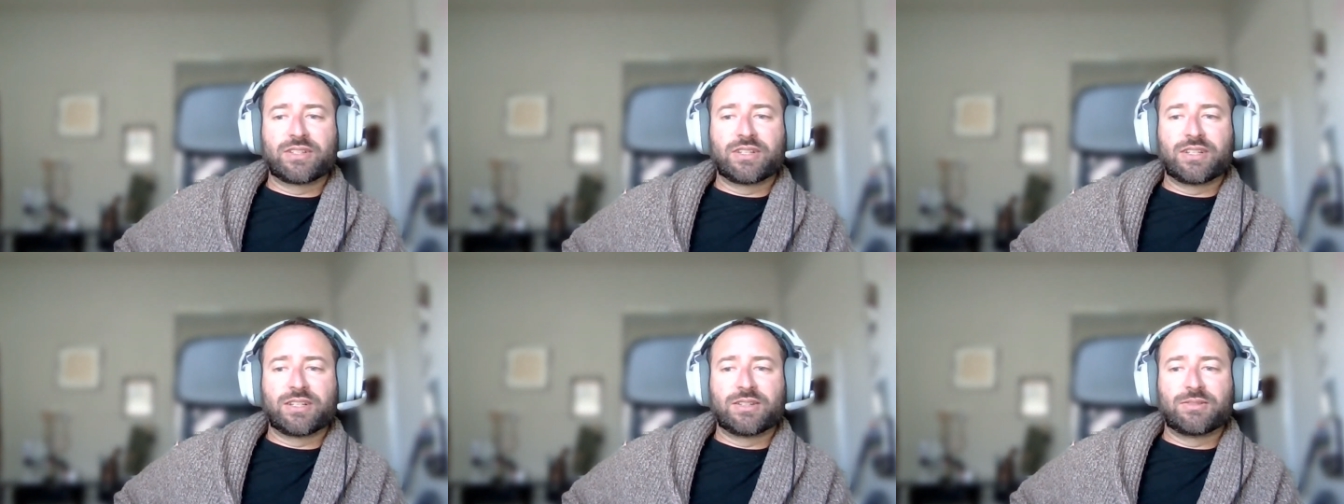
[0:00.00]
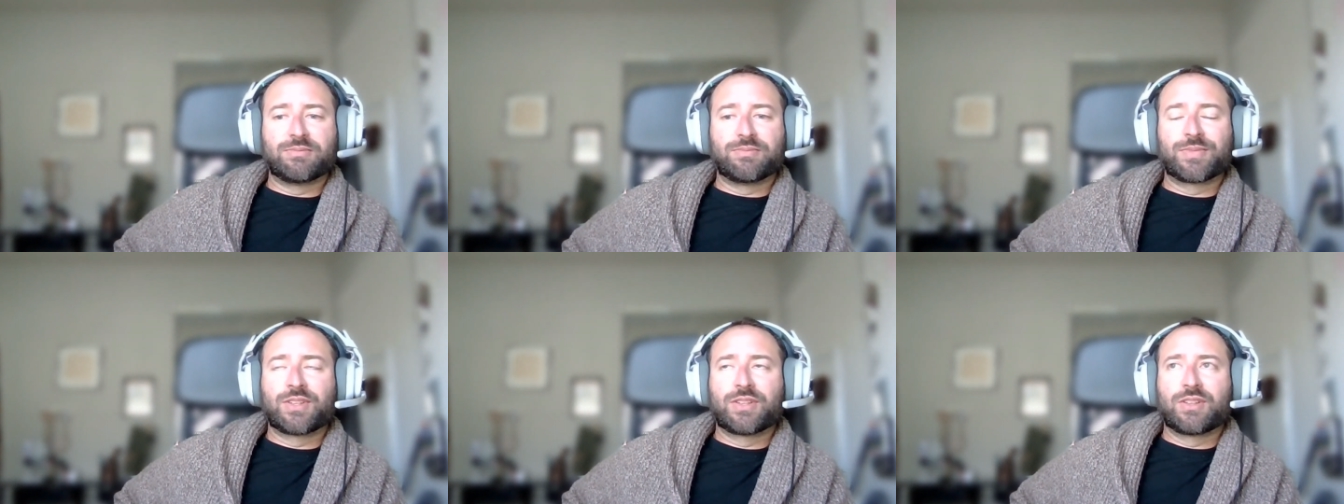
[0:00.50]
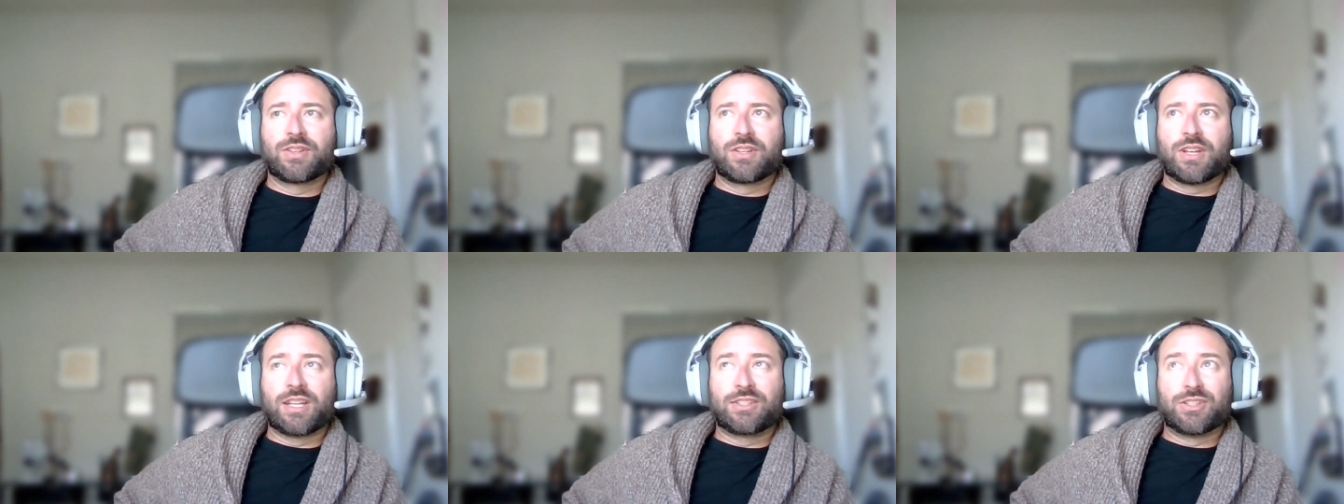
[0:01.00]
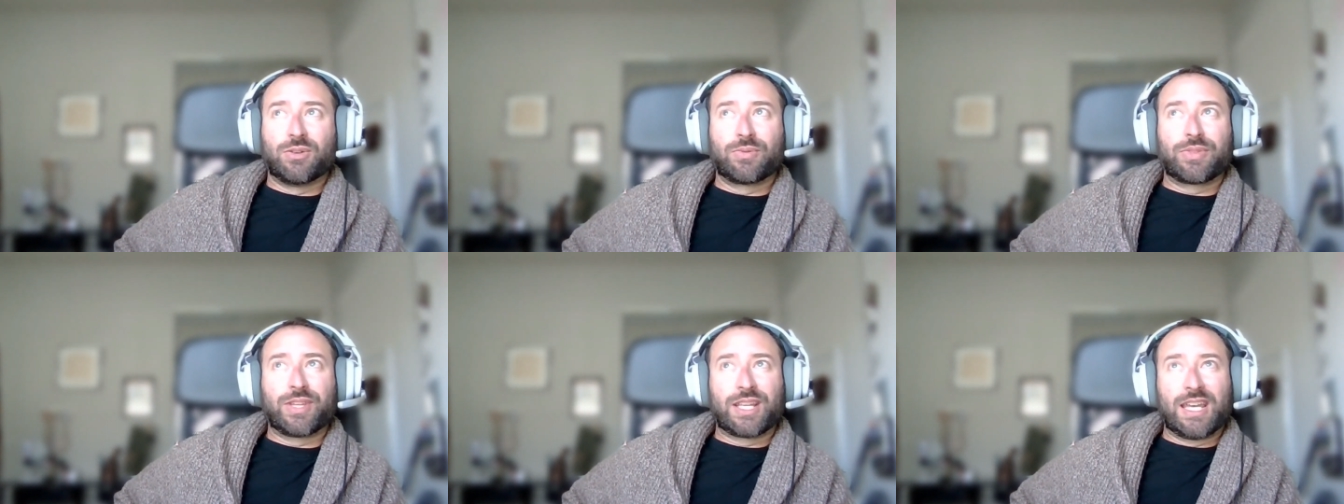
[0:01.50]
I
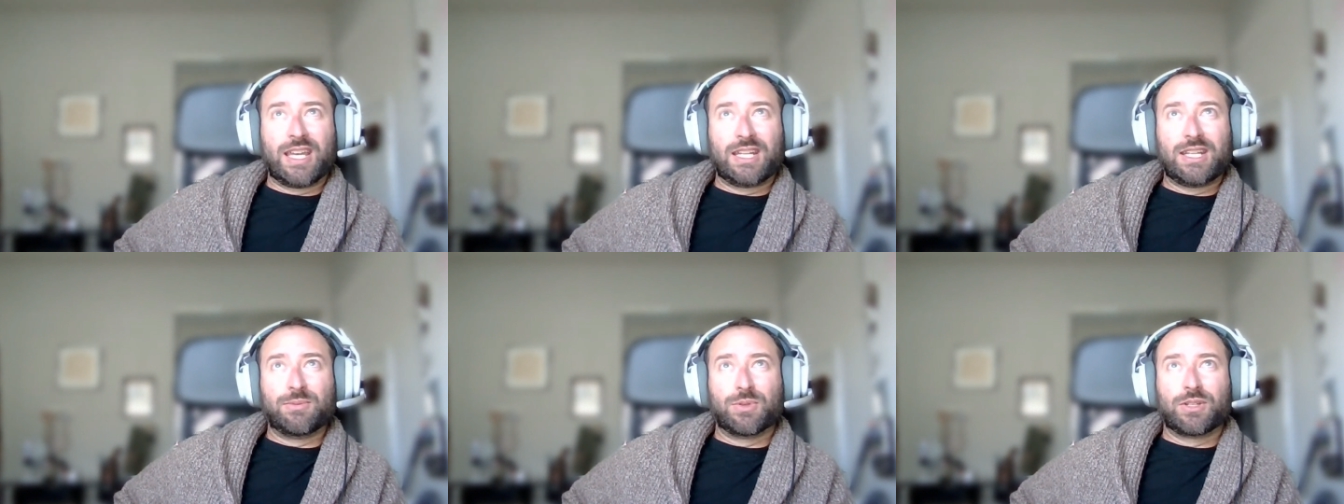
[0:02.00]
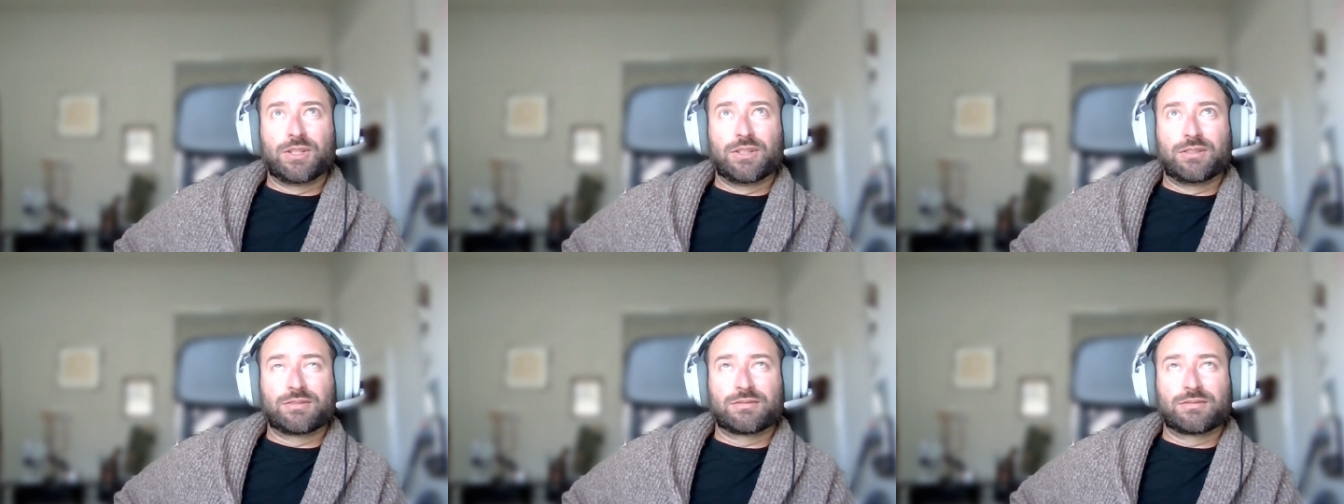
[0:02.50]
don't think anyone,